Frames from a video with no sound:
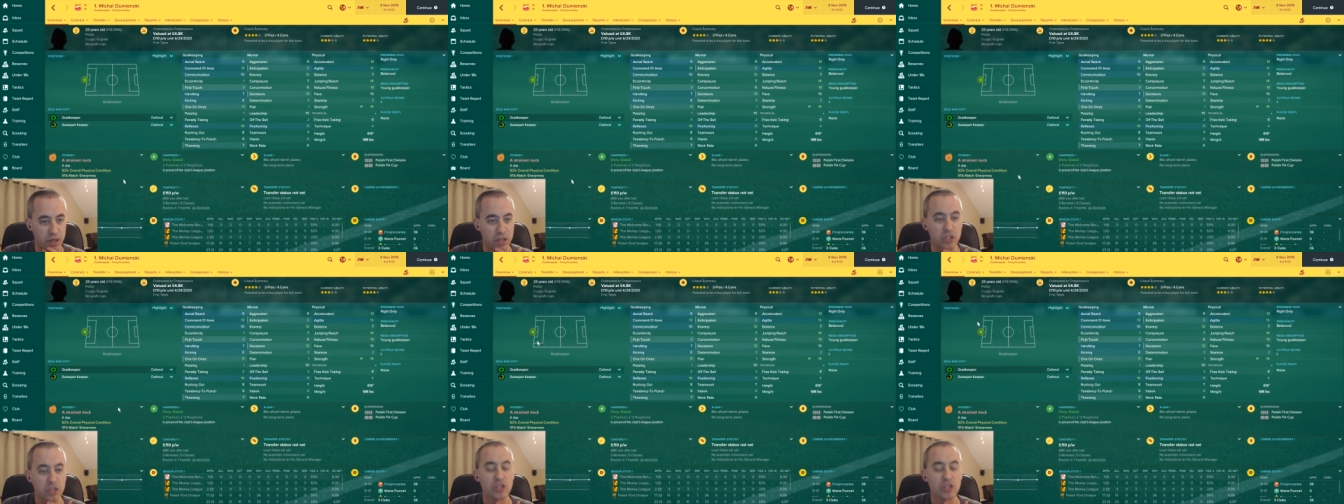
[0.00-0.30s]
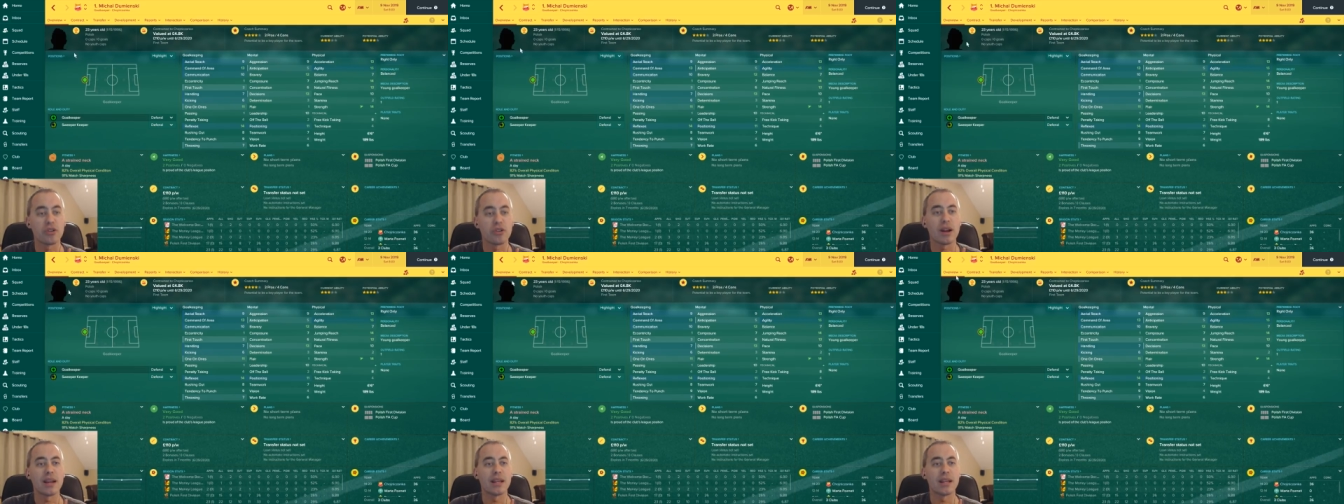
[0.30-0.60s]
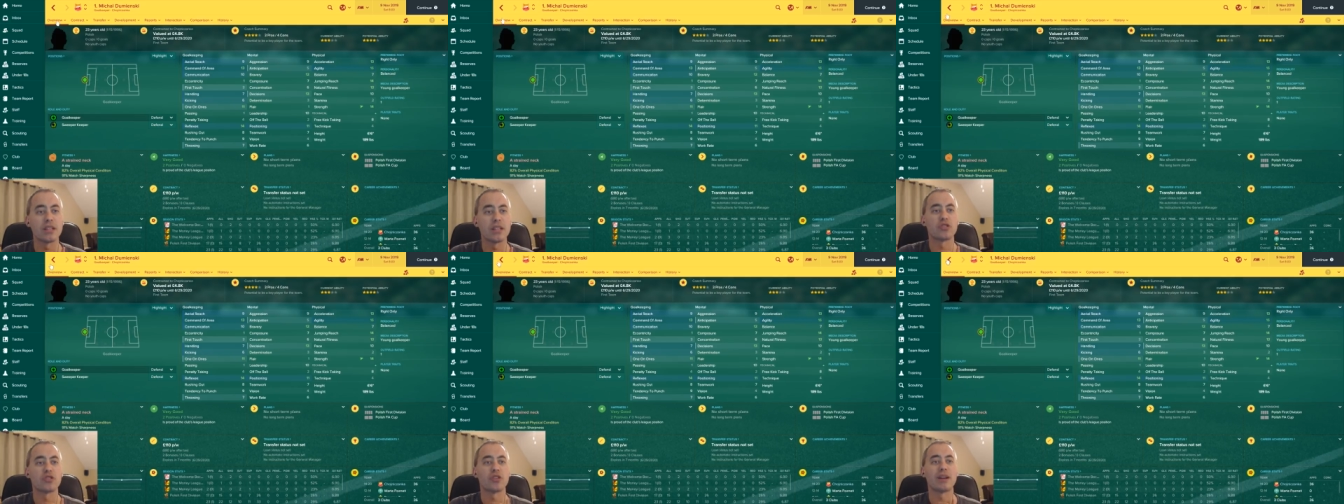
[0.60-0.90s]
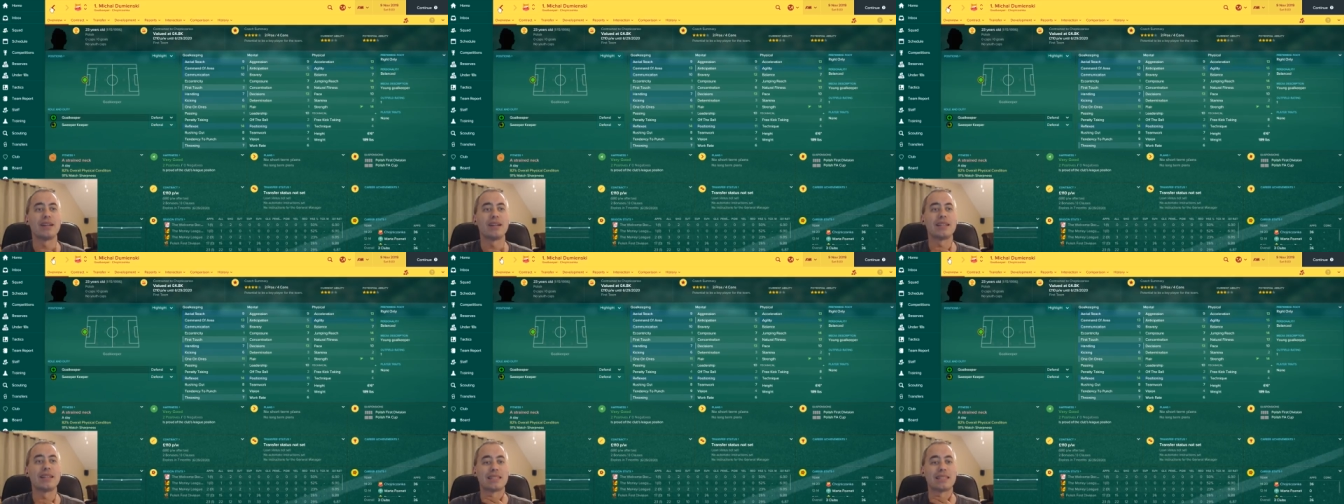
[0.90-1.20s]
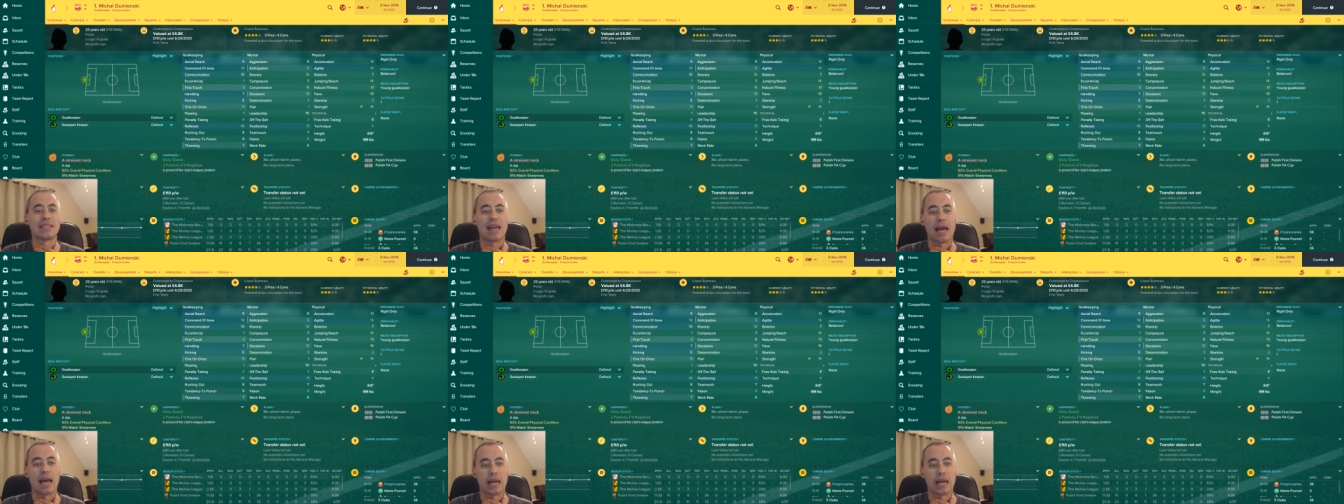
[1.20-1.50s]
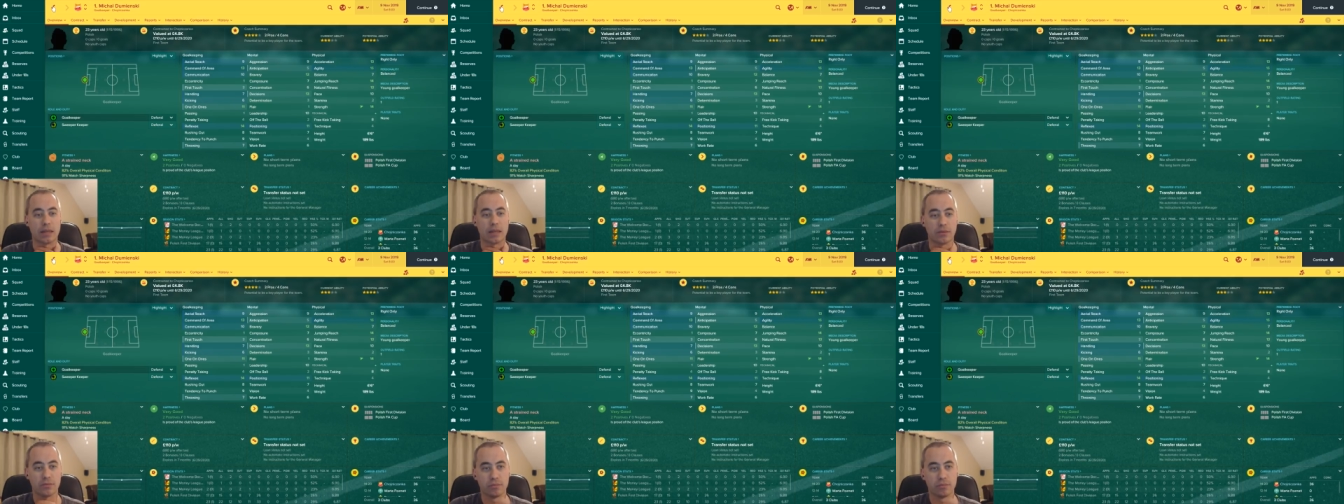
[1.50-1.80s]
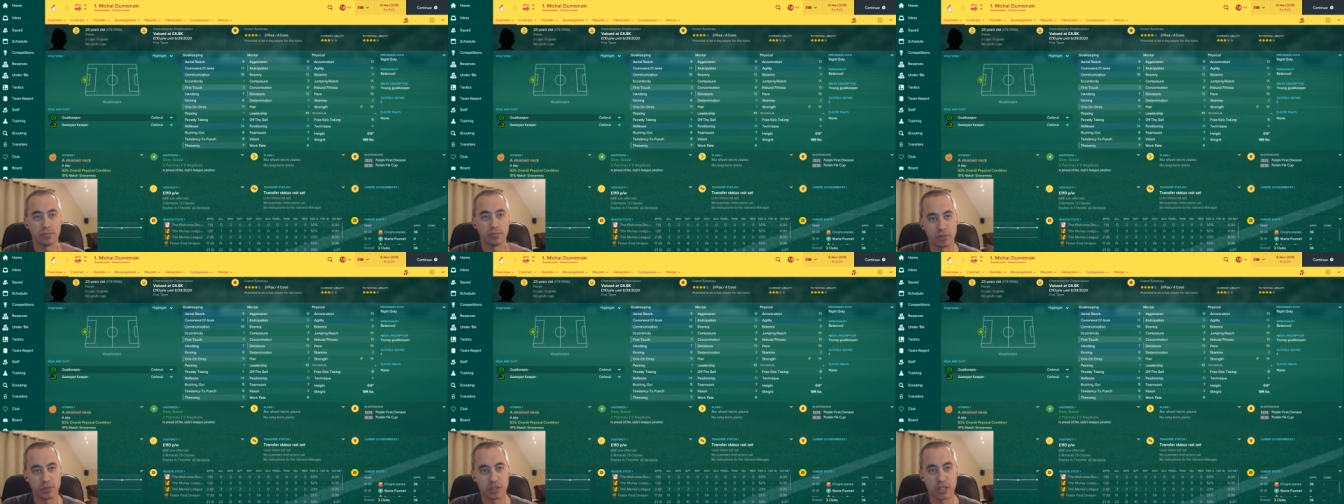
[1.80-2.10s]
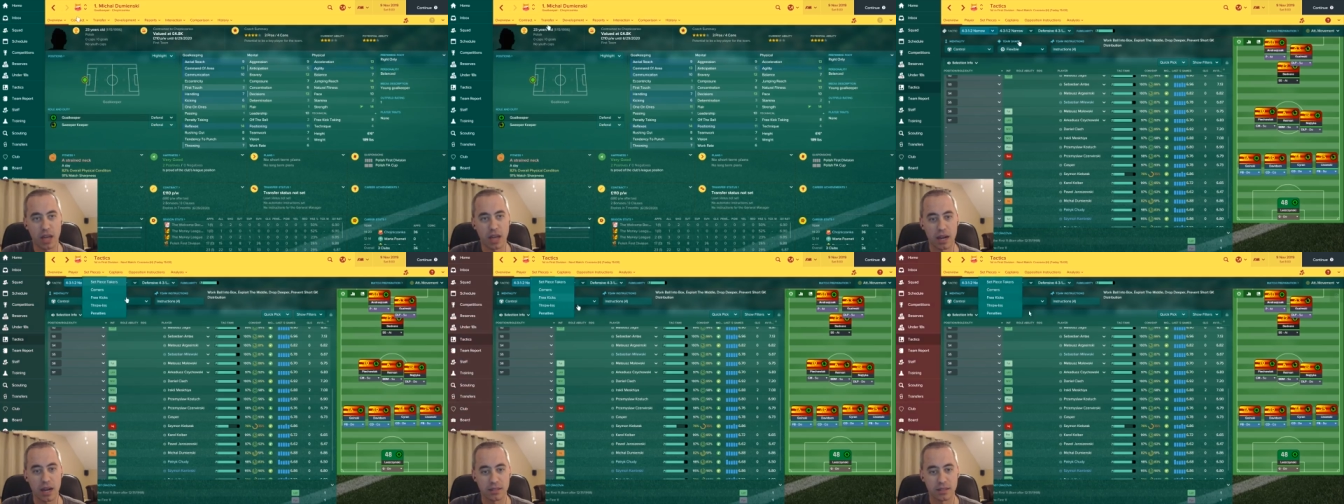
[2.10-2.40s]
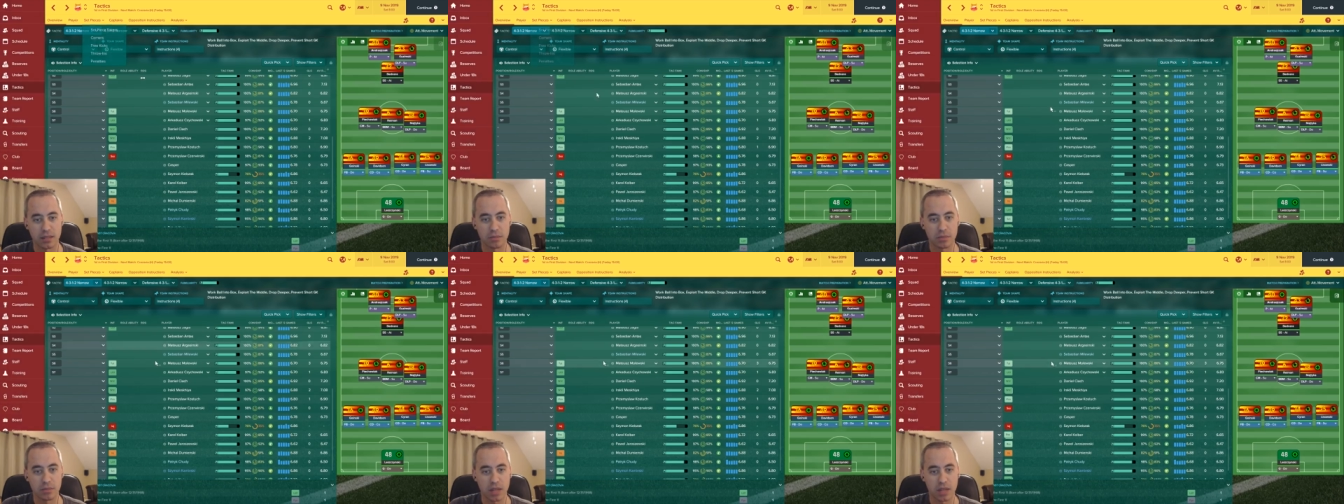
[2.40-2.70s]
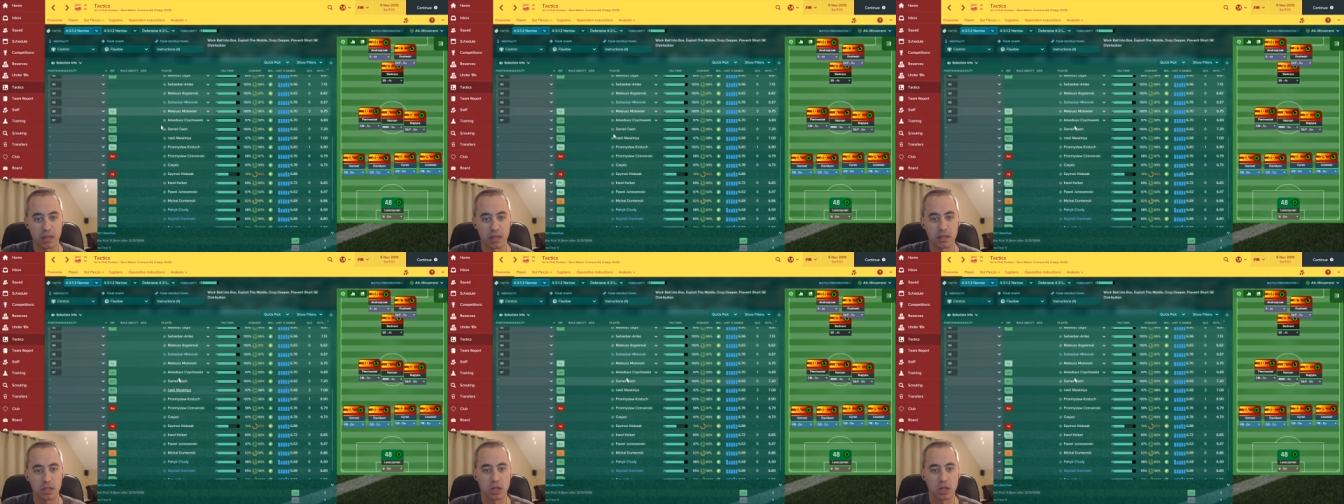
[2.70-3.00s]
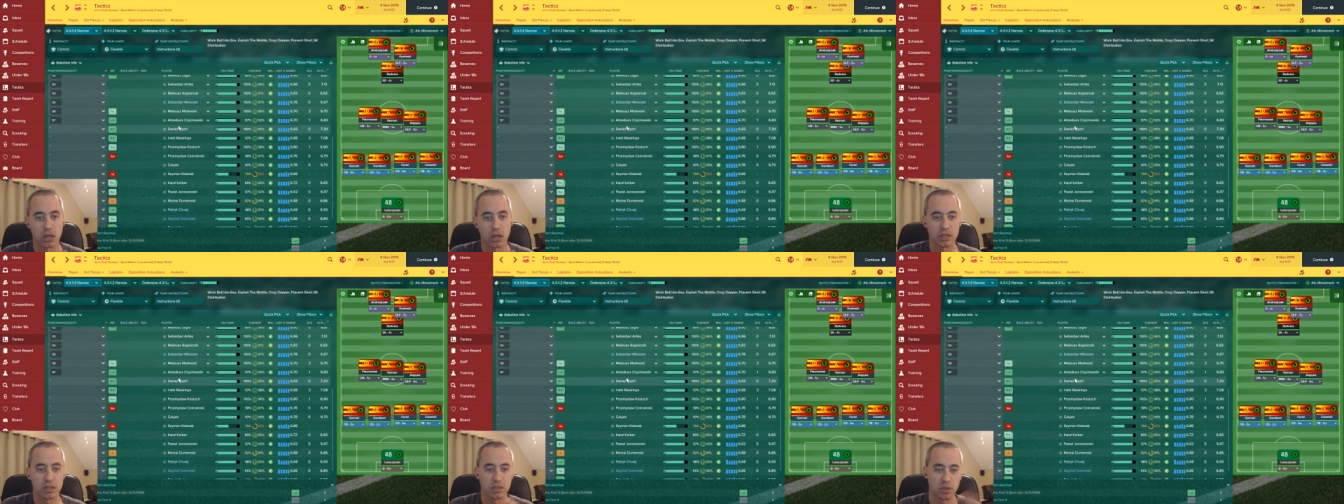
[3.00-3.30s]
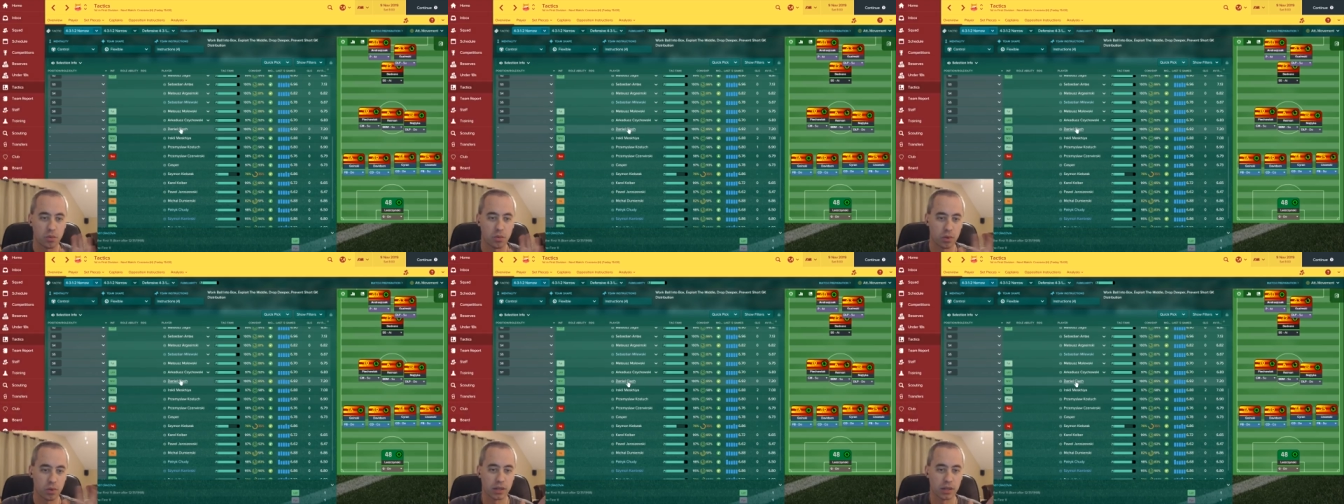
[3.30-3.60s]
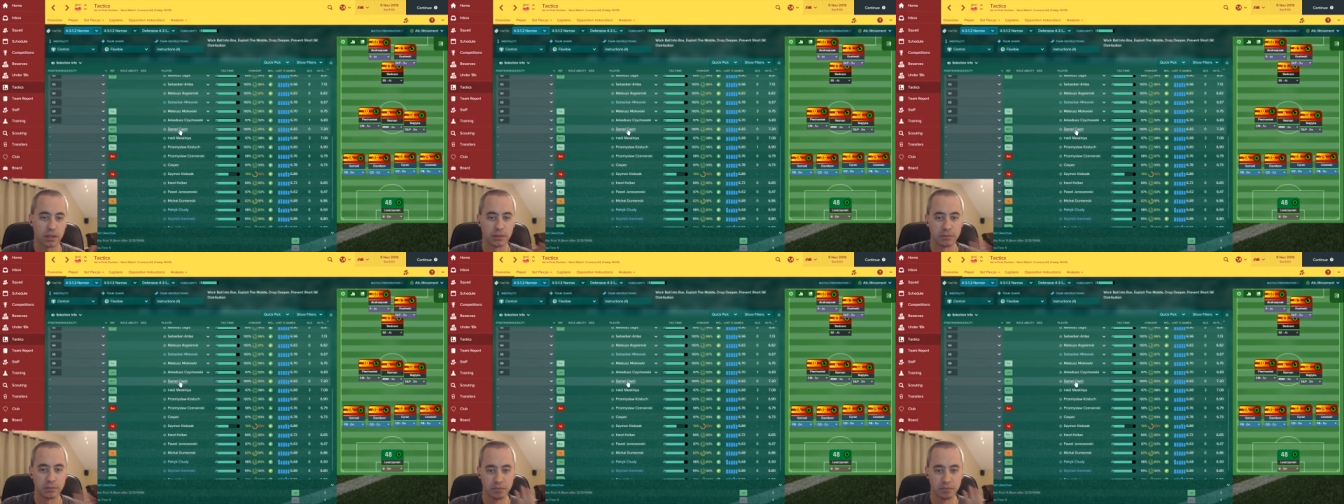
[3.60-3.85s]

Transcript: A strain. He strained his neck, which kind of seems kind of serious. So we're gonna